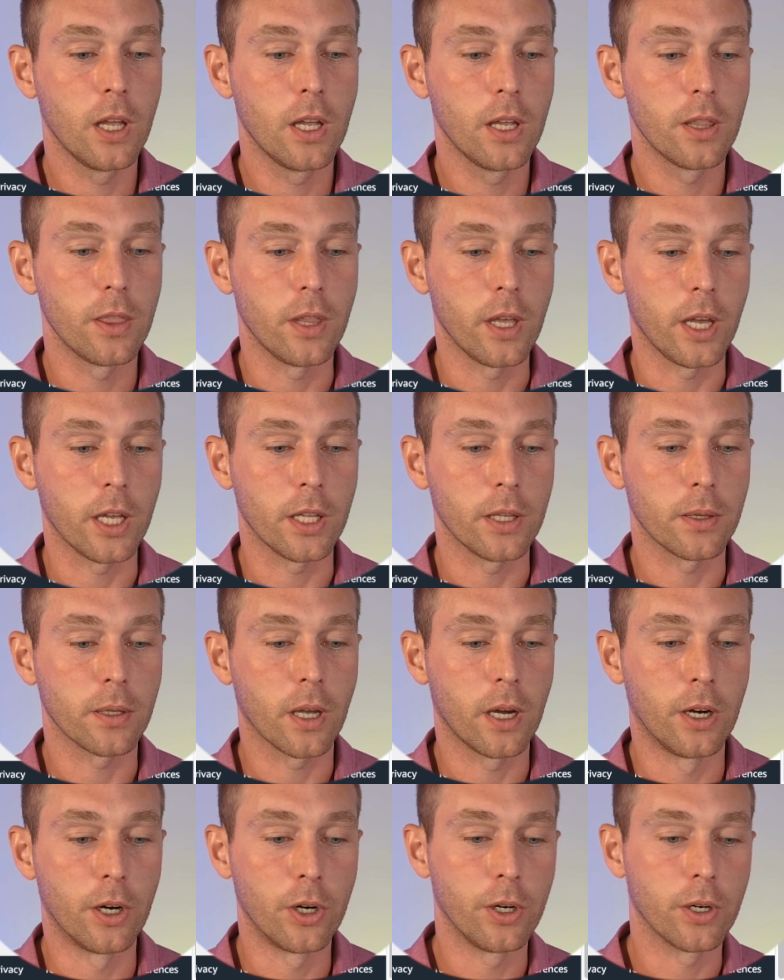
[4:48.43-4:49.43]
then
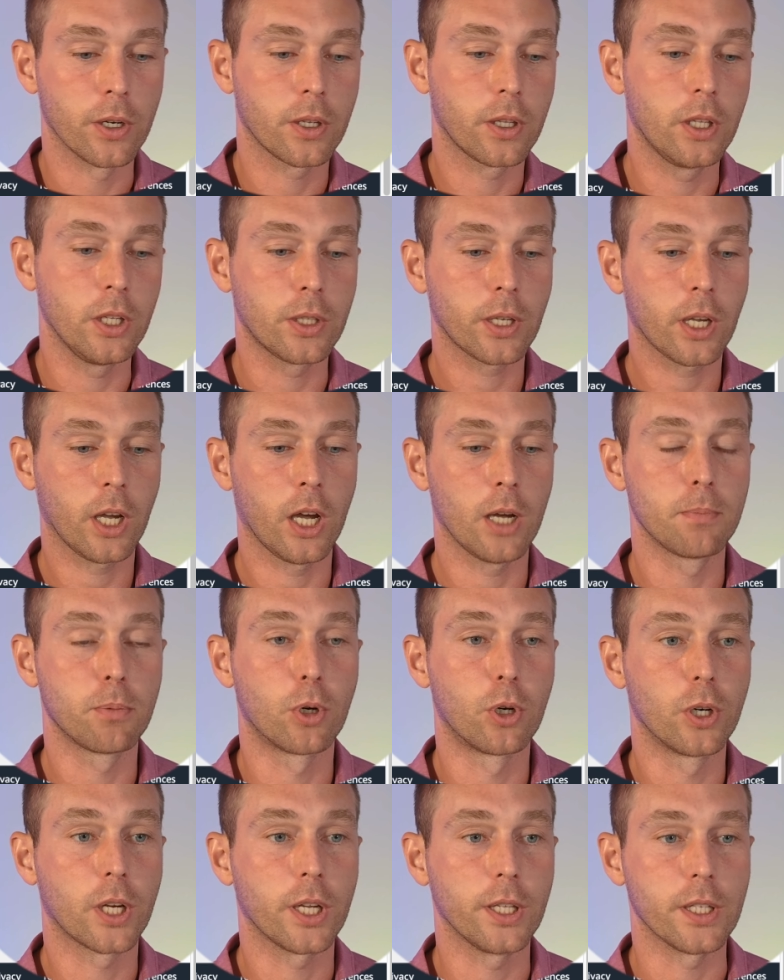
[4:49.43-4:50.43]
our GitHub
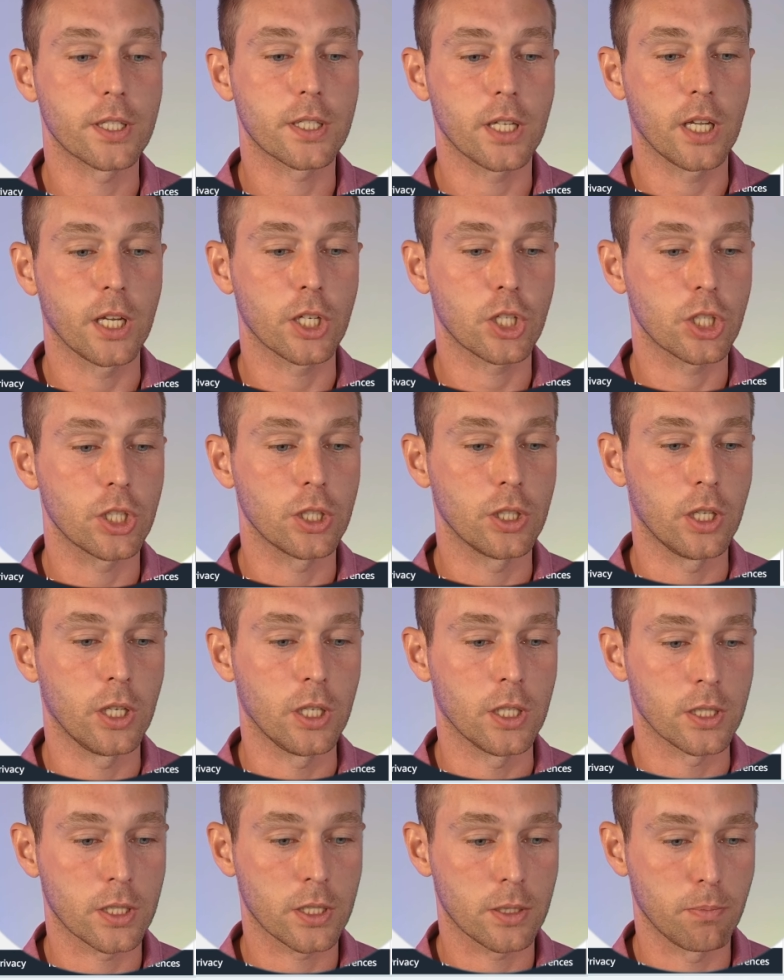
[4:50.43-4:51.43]
organization
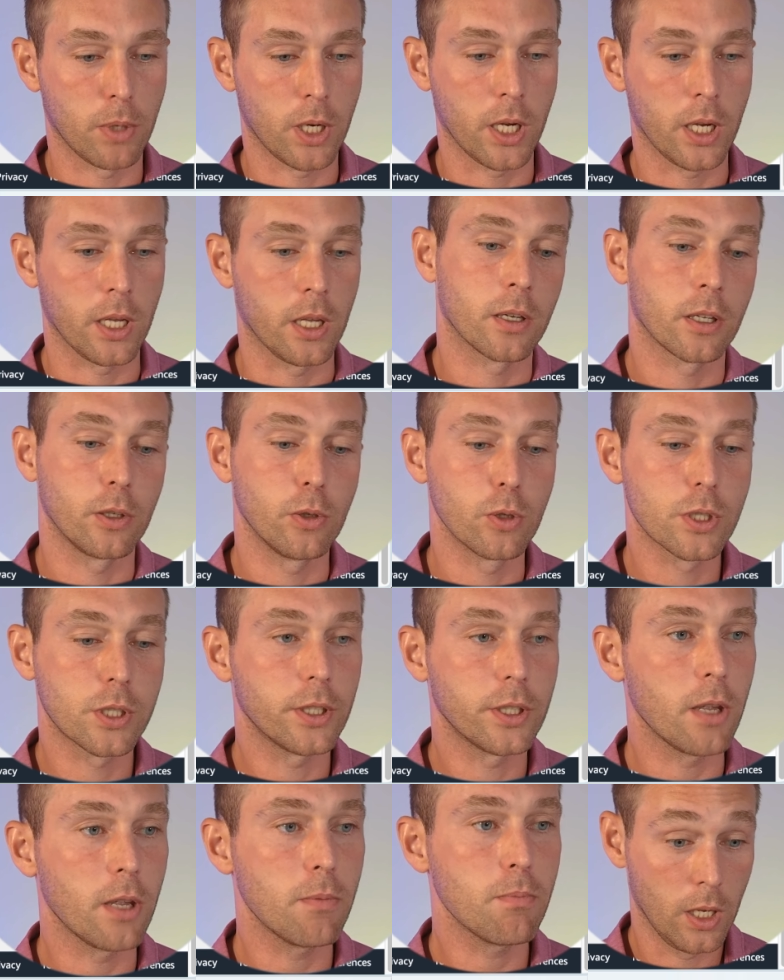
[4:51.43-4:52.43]
is my
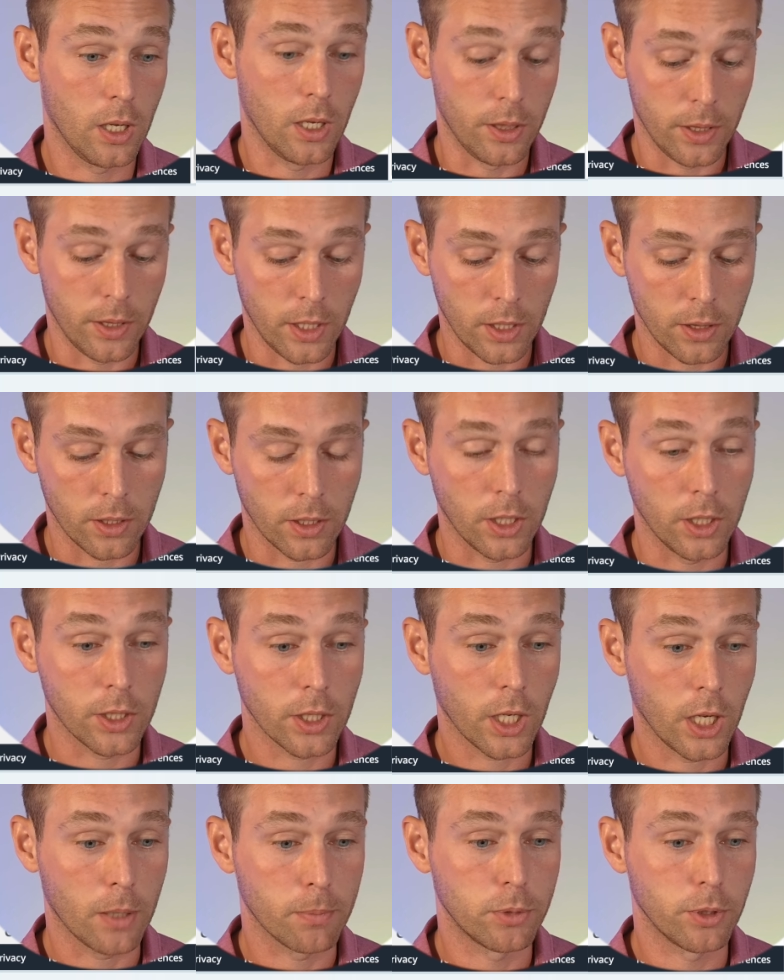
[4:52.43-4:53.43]
username, and then the
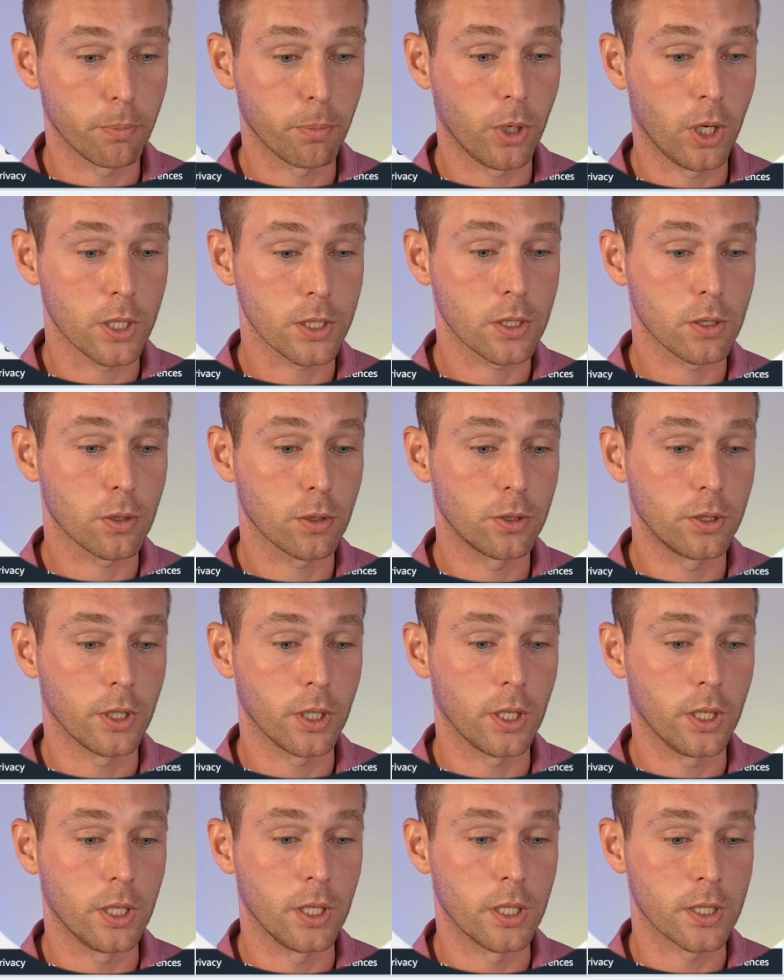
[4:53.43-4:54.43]
GitHub repository
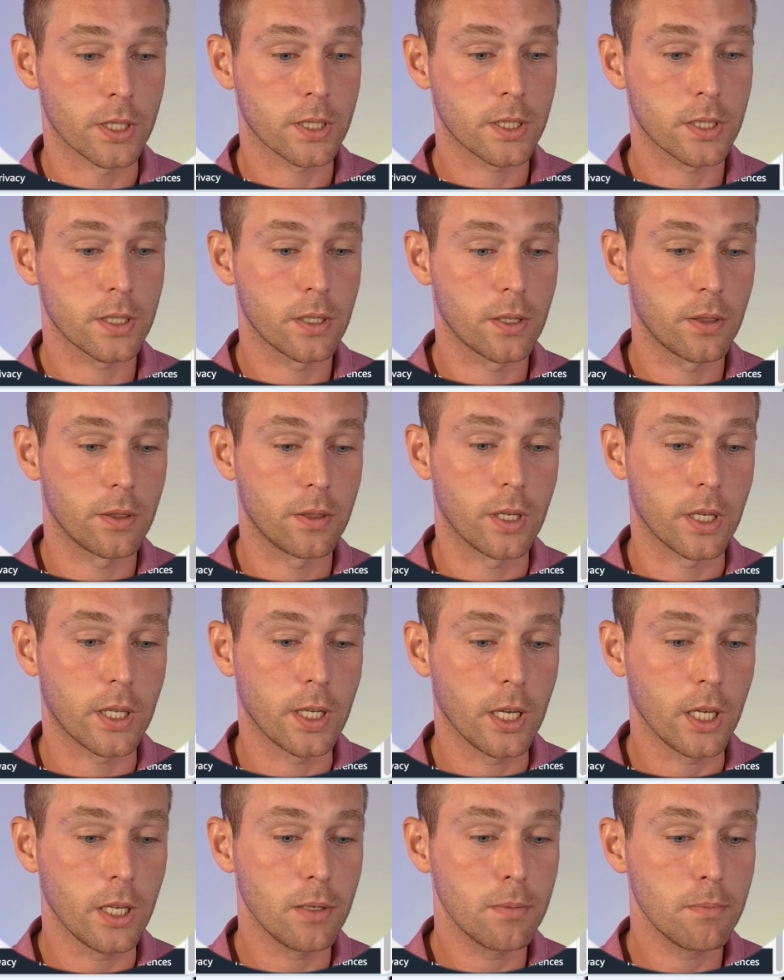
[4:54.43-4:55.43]
is the
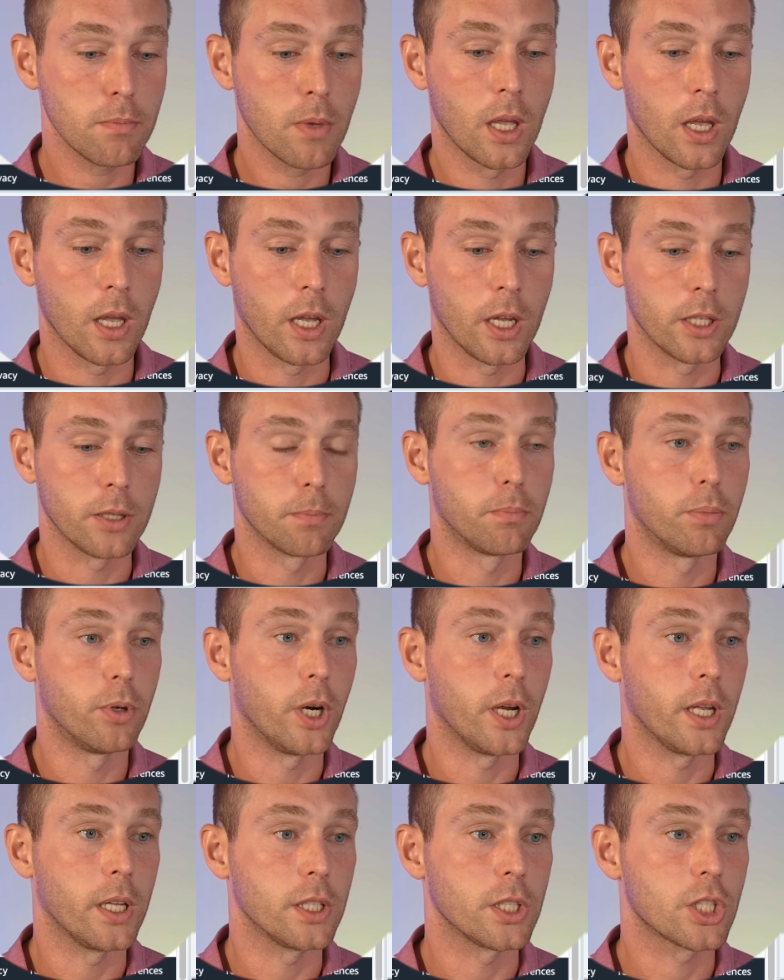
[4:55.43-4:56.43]
game, and
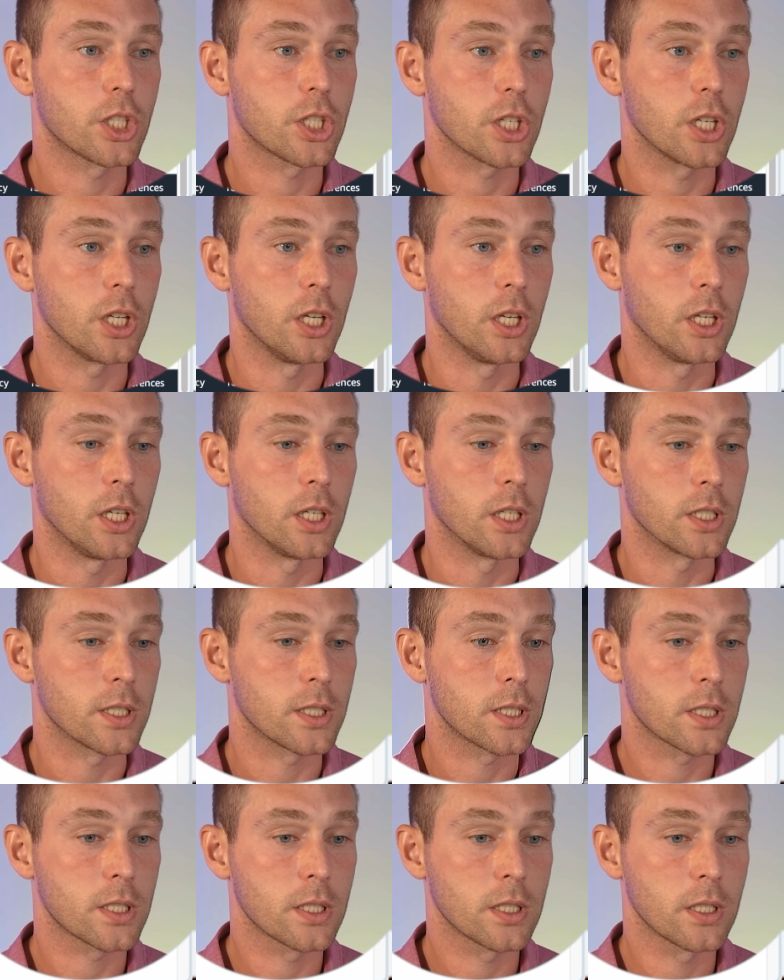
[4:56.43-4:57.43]
branch
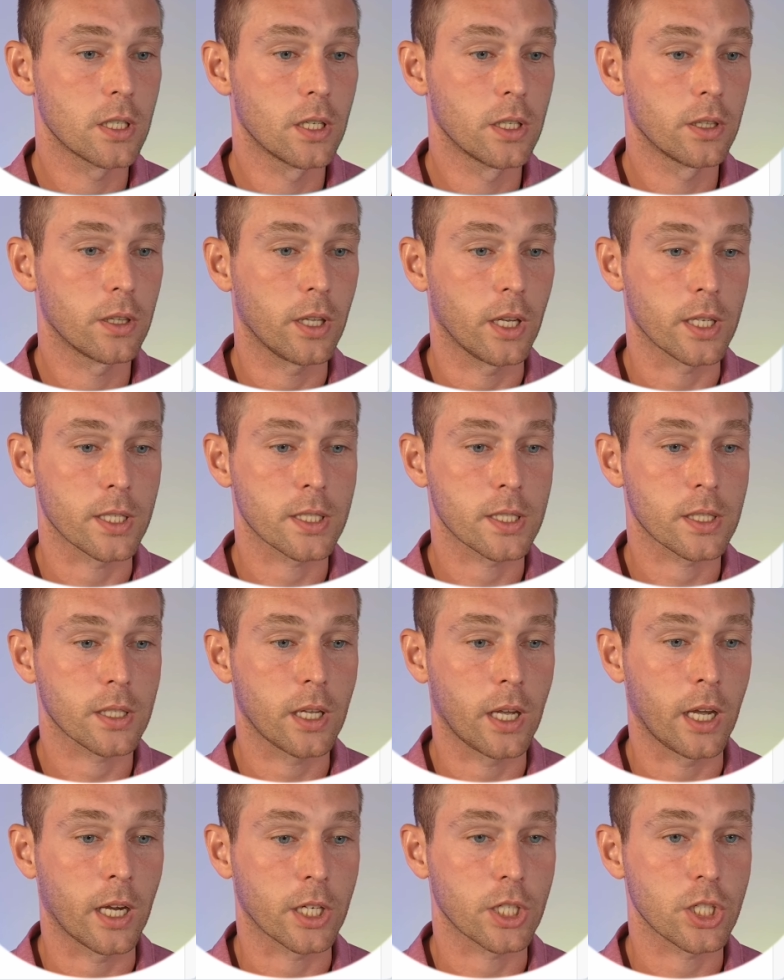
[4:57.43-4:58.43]
is test
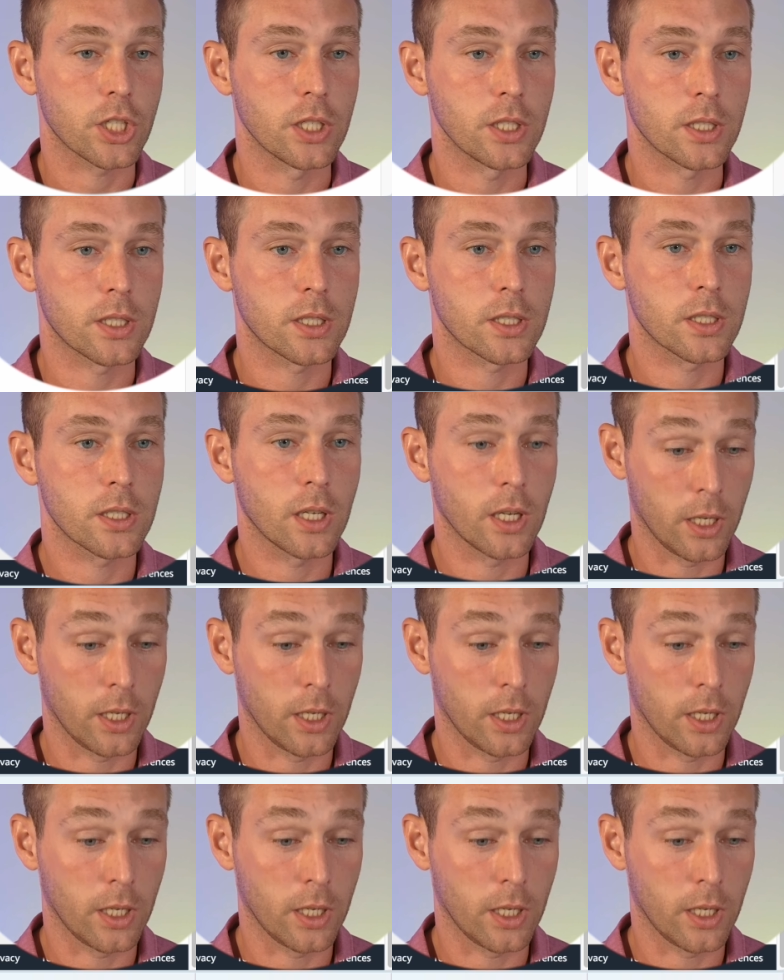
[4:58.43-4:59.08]
actions